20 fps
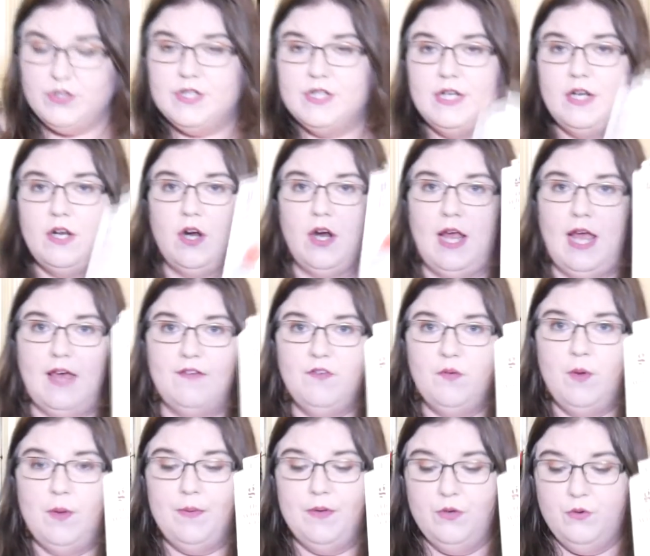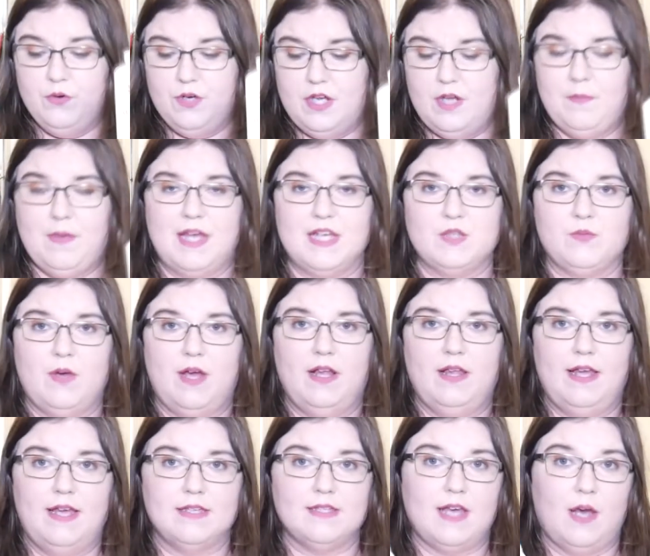to need our heavy whipping cream as
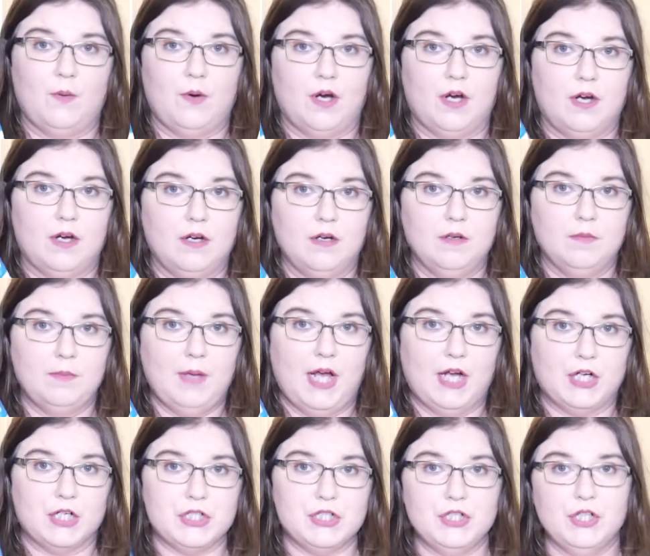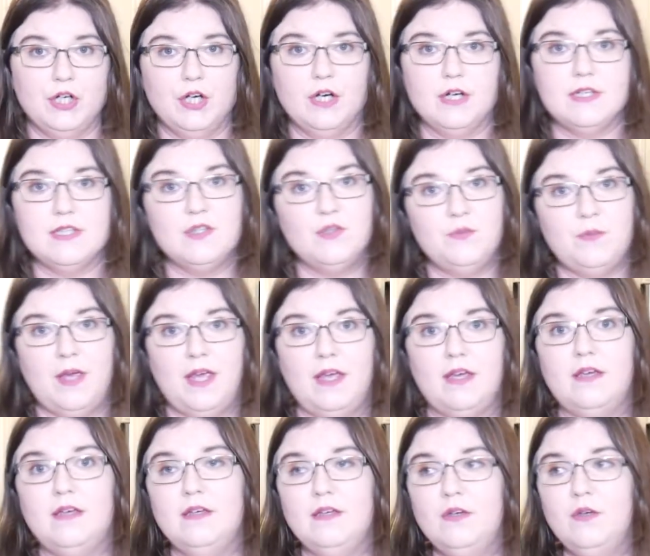well as our powdered sugar to
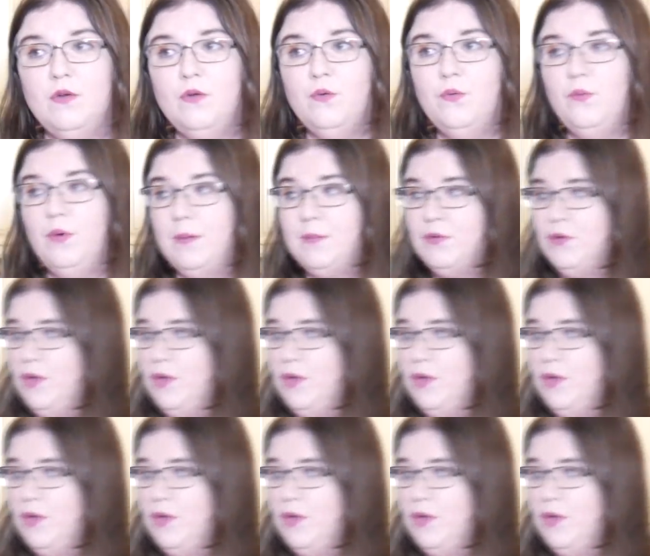make whipped